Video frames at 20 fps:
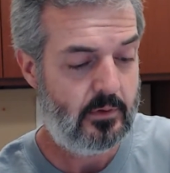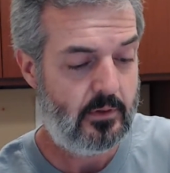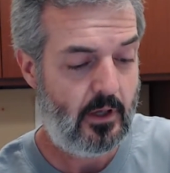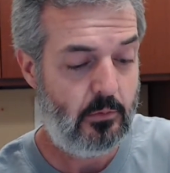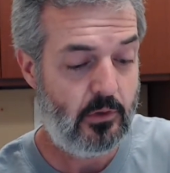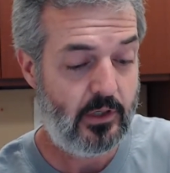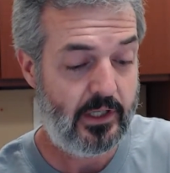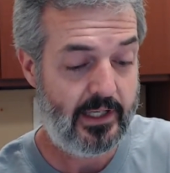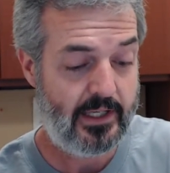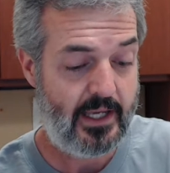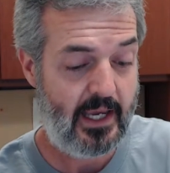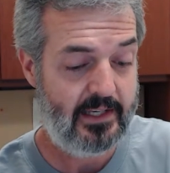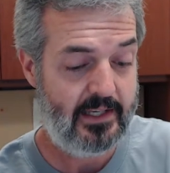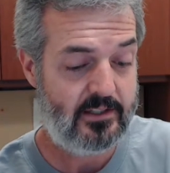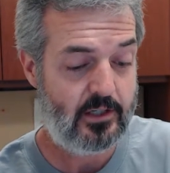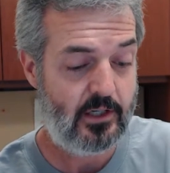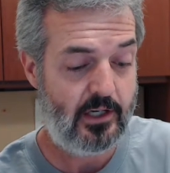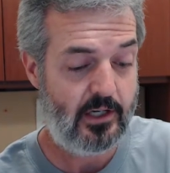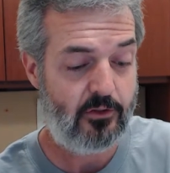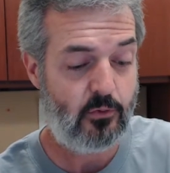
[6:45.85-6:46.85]
looking at case
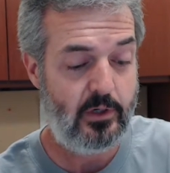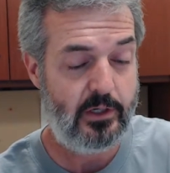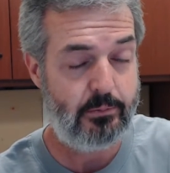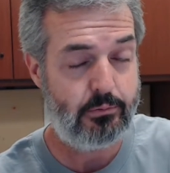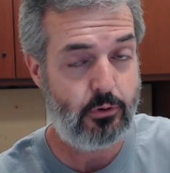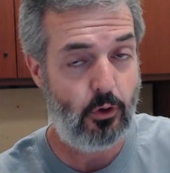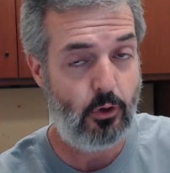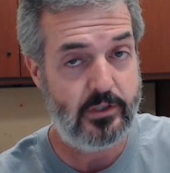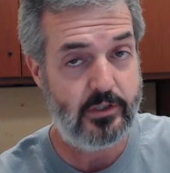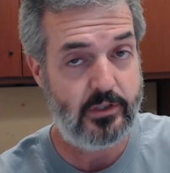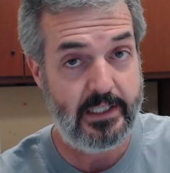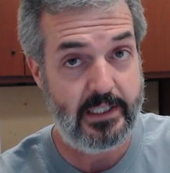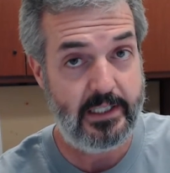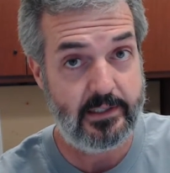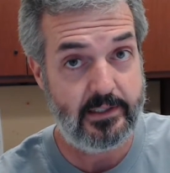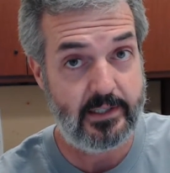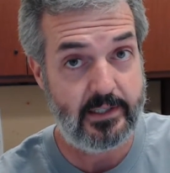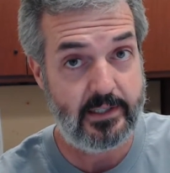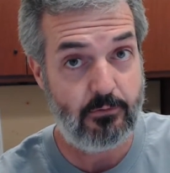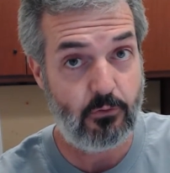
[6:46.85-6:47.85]
study 3, protein
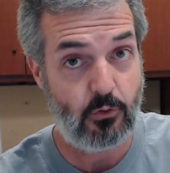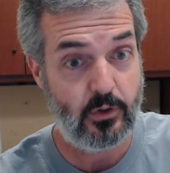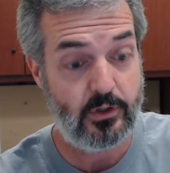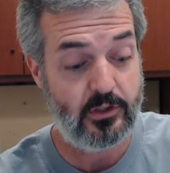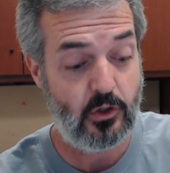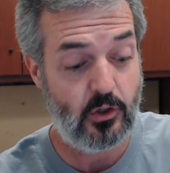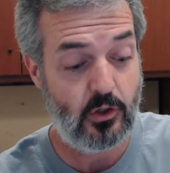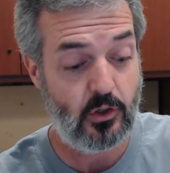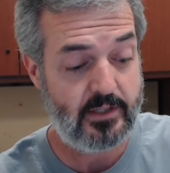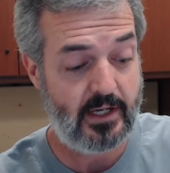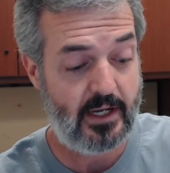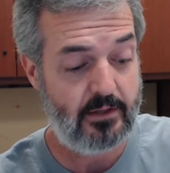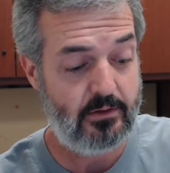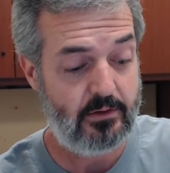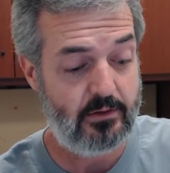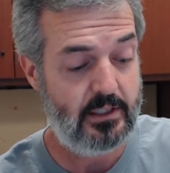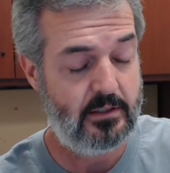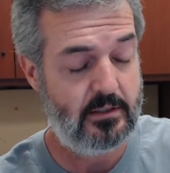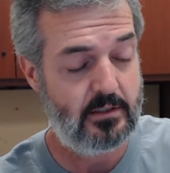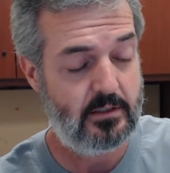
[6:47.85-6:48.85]
intake for endurance
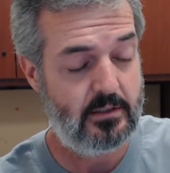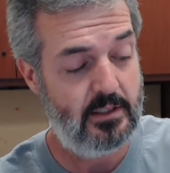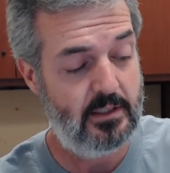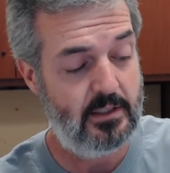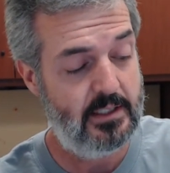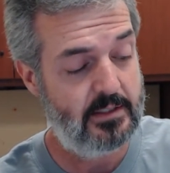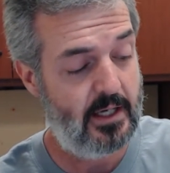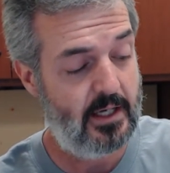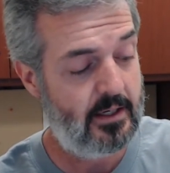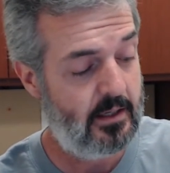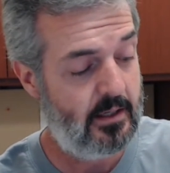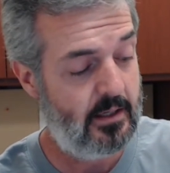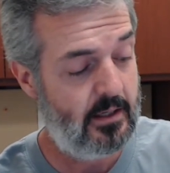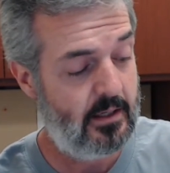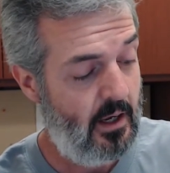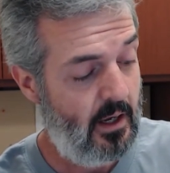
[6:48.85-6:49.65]
athletes intake.